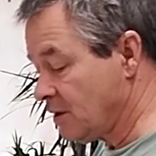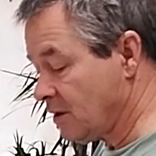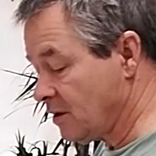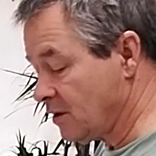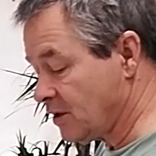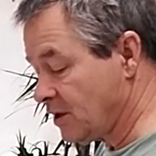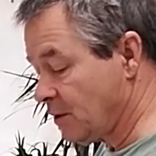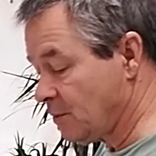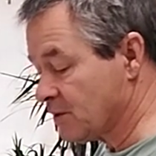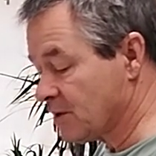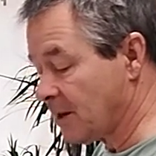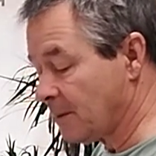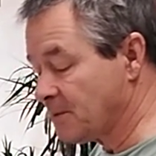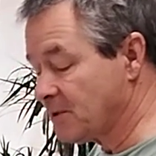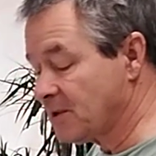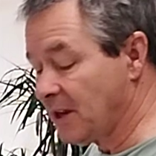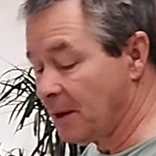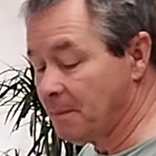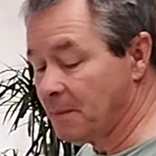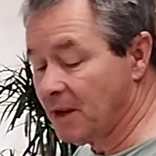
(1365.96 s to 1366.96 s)
she was
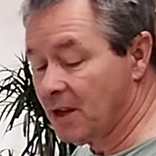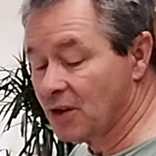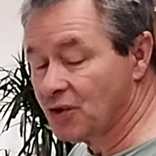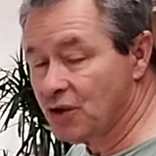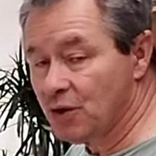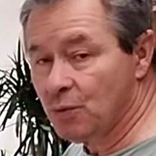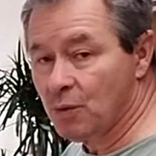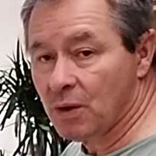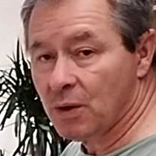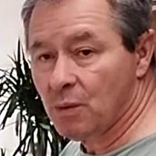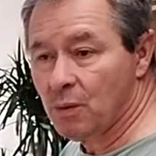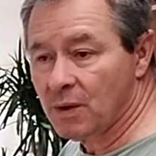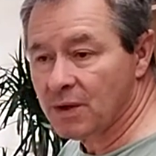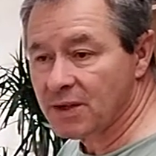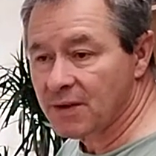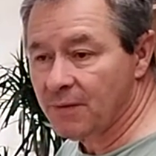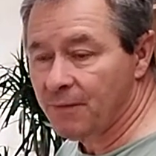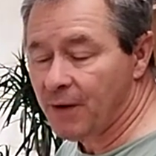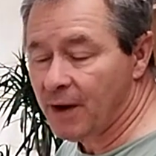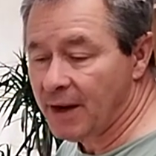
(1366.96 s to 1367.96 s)
upset because she
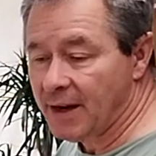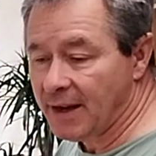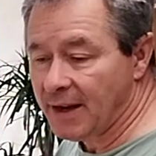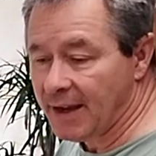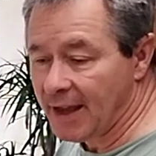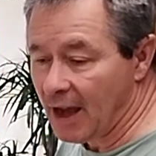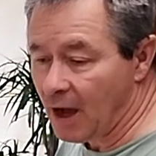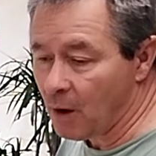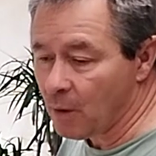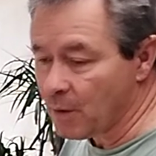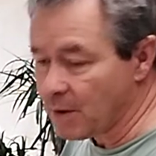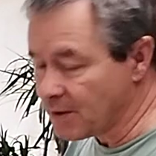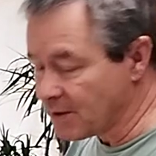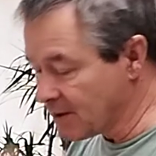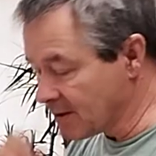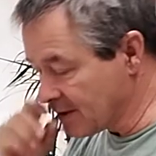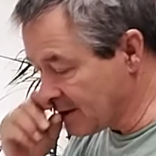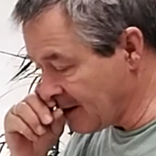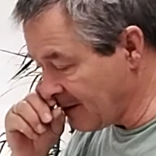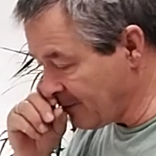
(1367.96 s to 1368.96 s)
wasn't finding galleries
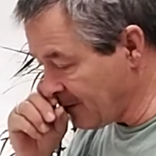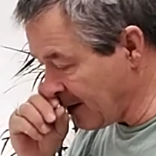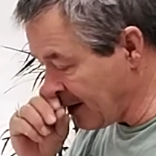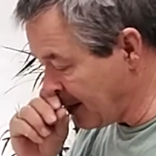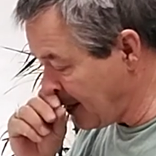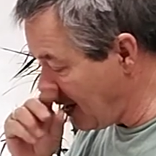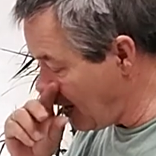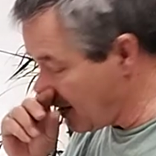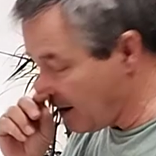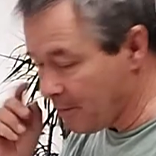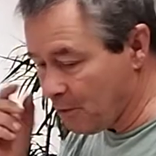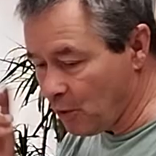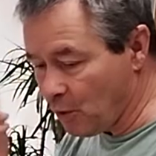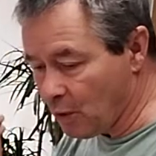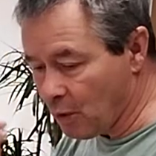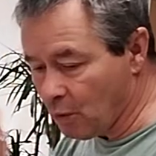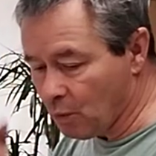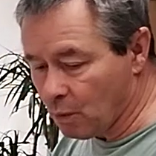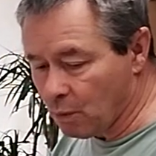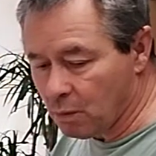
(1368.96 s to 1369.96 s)
and stuff like that. And I'm
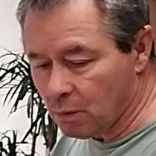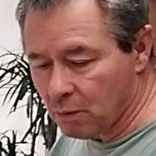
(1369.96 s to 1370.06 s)
going, oh,